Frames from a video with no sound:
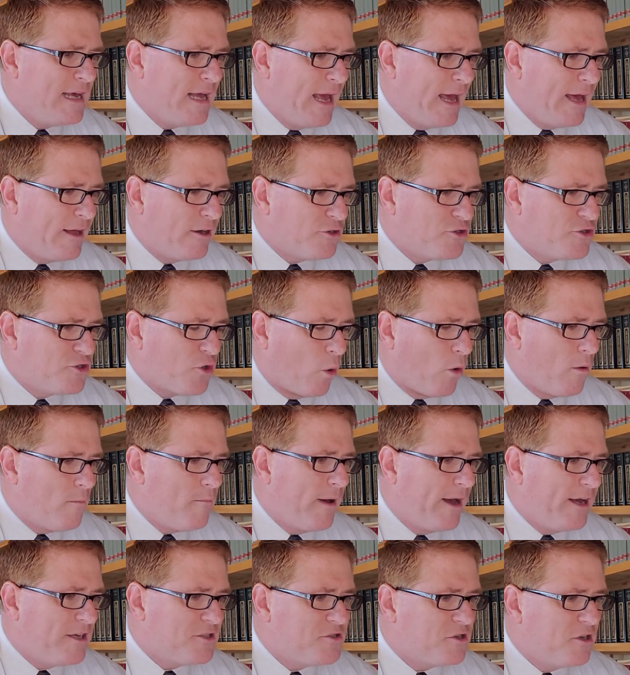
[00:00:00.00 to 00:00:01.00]
and a short
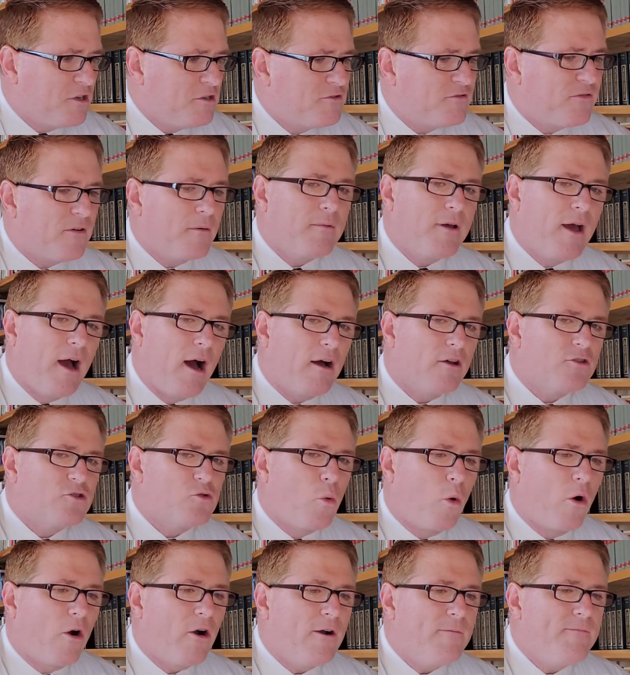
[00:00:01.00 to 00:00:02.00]
message from God's
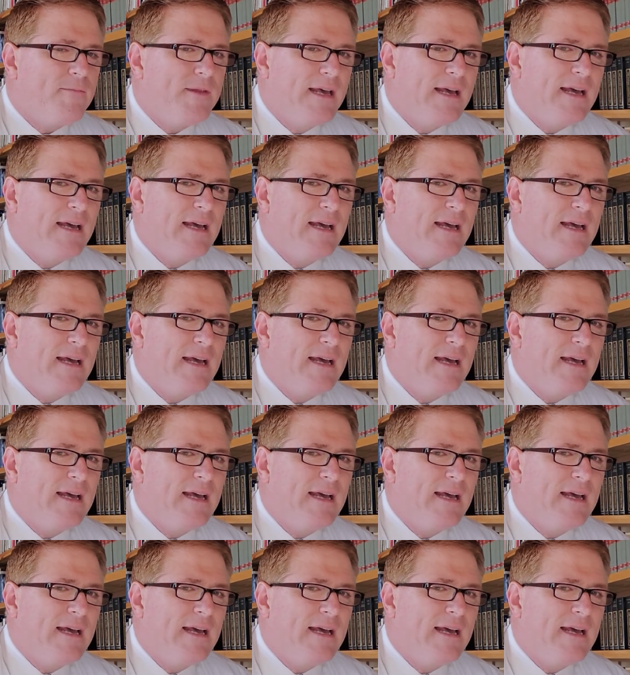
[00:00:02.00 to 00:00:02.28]
Word.